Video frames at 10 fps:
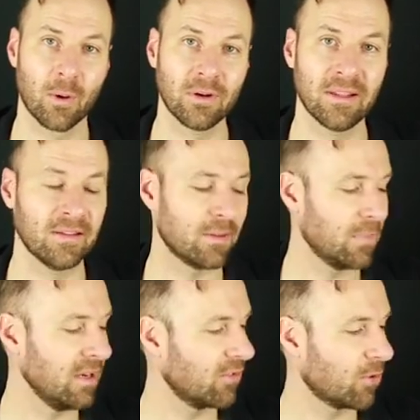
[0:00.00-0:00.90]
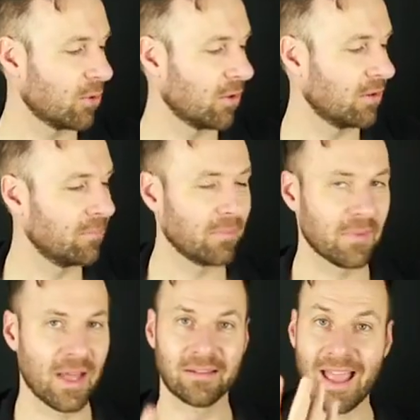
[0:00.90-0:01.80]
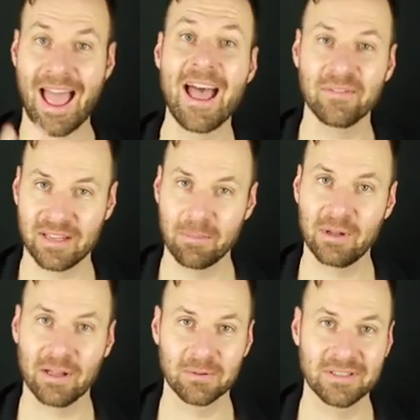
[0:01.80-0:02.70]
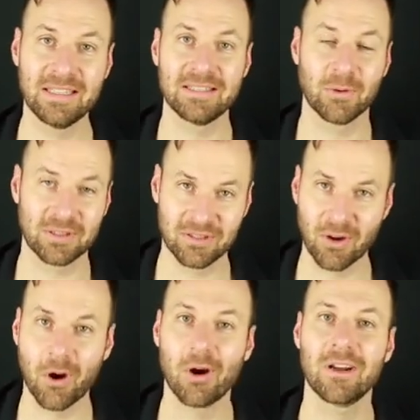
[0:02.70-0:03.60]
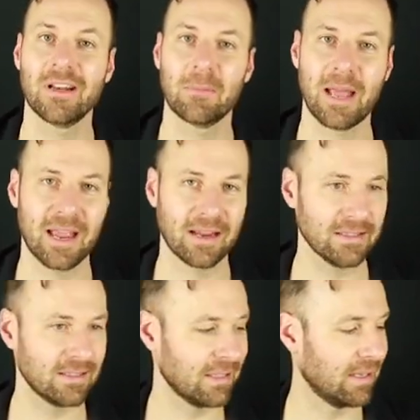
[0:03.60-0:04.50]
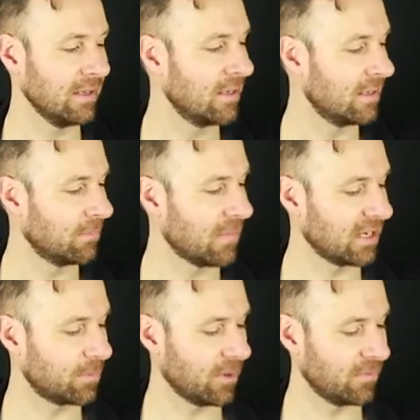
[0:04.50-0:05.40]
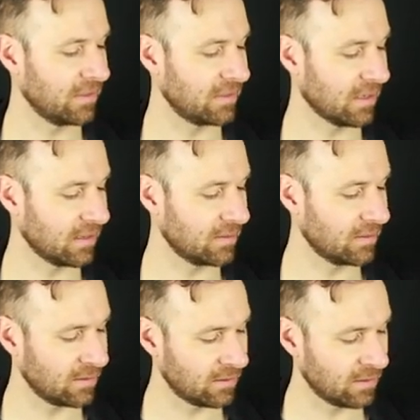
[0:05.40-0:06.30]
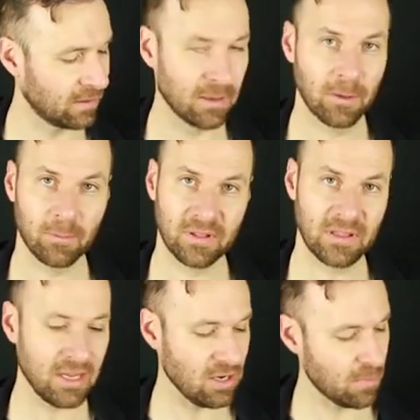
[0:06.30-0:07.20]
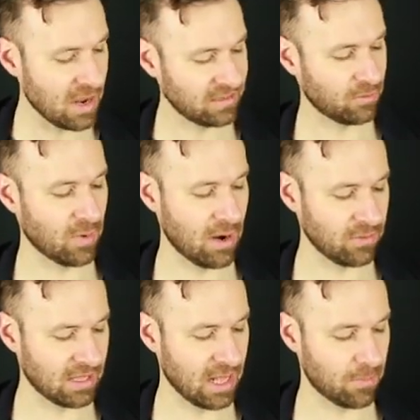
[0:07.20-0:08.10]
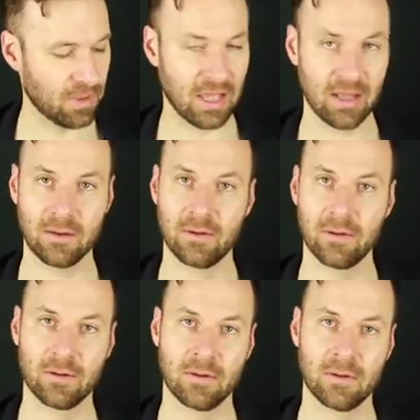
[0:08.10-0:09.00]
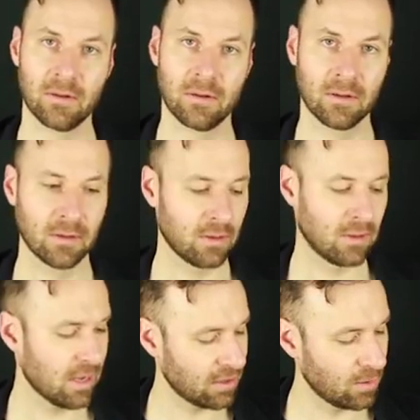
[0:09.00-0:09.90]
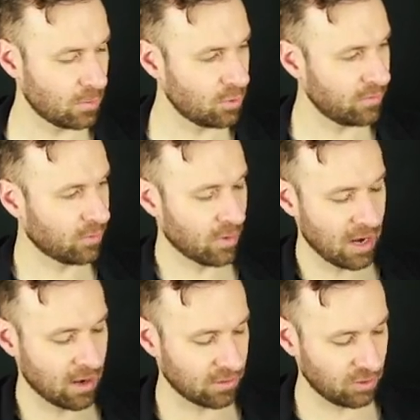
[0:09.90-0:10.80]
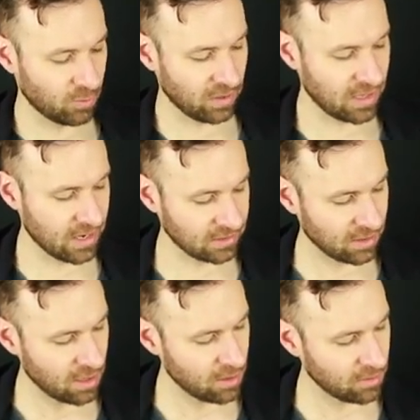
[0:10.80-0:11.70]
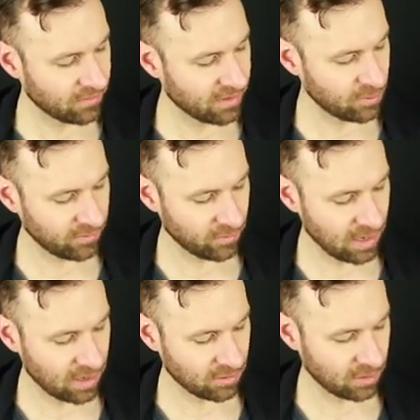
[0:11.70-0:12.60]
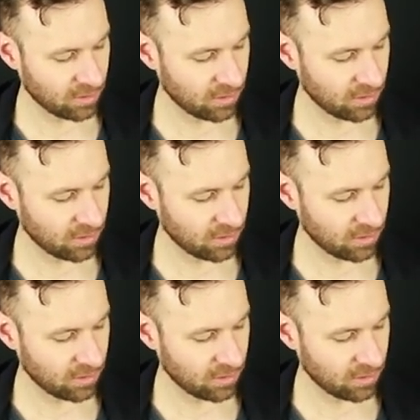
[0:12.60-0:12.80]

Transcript: go to this diminished chord that is a half step below C, so it's targeting back on C, makes perfect sense. But then you mess around with that a bit and you move around and you realize, oh, if I move around,